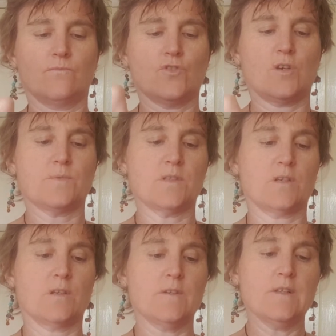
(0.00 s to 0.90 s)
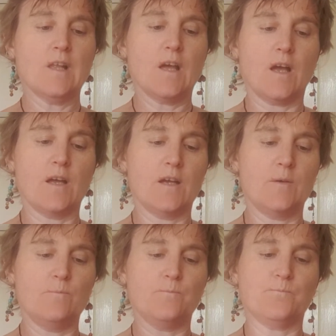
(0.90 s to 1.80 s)
chopstick.
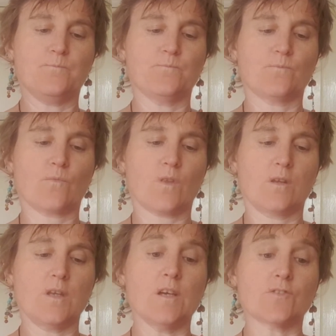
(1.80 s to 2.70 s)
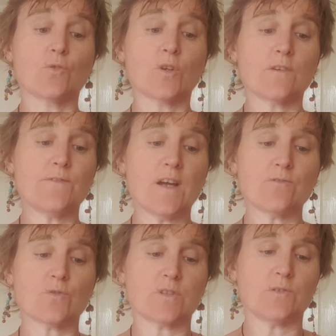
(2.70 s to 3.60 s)
Yeah, so what I
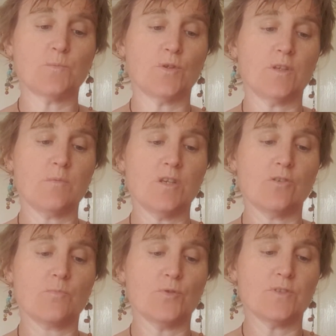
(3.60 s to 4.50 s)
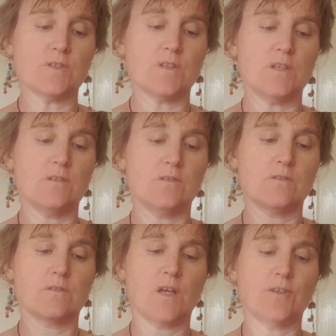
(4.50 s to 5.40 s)
found was I was putting them in. You can put this in
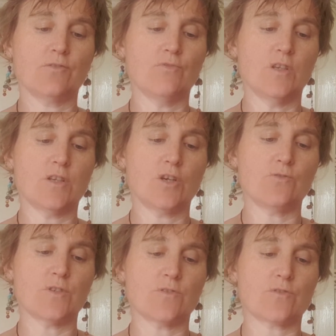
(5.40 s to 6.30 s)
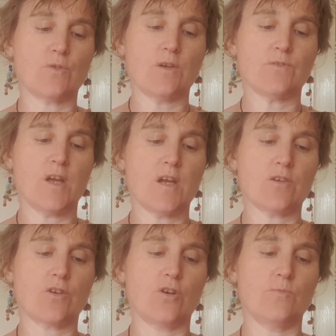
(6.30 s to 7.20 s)
and you really coat it throughout the hair,
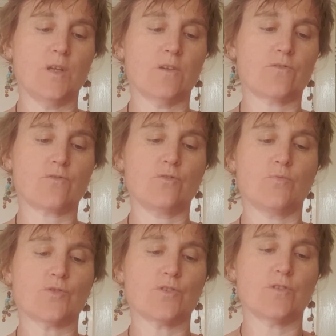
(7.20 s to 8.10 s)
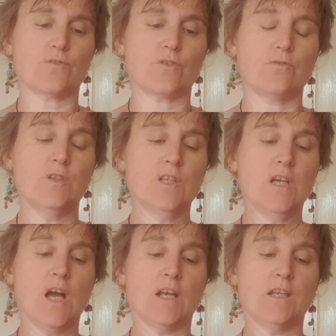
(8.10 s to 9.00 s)
combing it through, brushing it through,
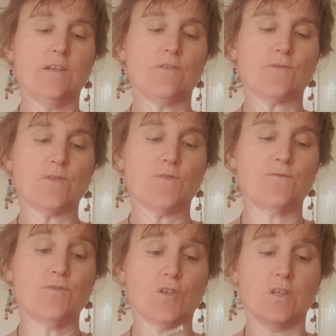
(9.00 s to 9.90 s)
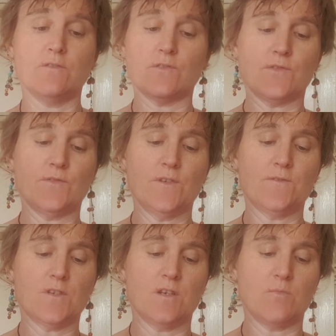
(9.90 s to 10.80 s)
and you can leave it for
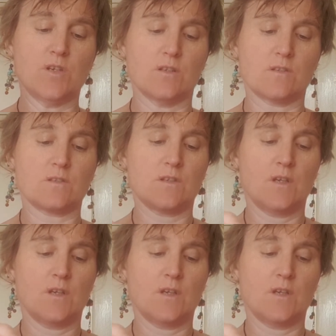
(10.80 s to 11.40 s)
15 minutes